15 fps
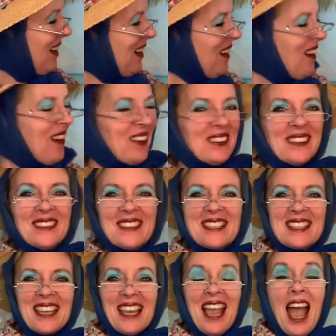Oh,
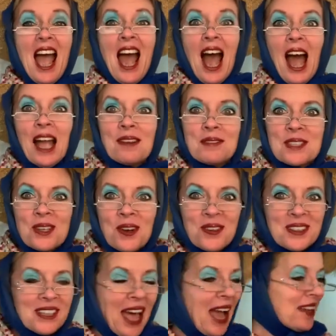Lucy, I'm so
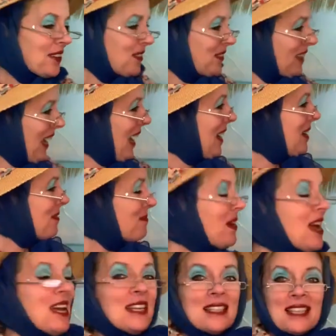glad you came
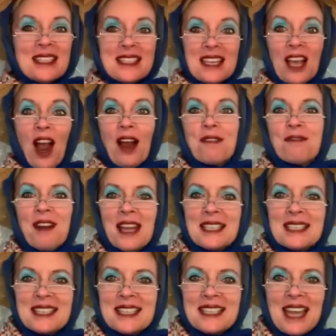to see our
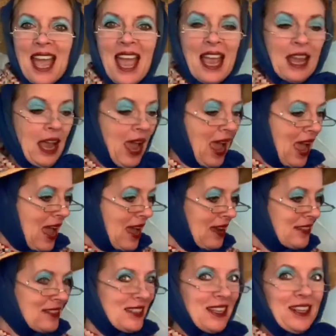friends today.
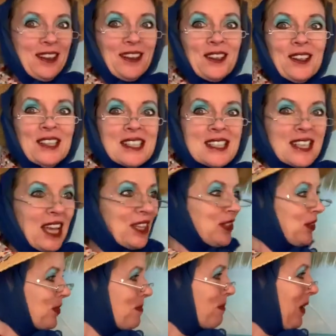And it looks like you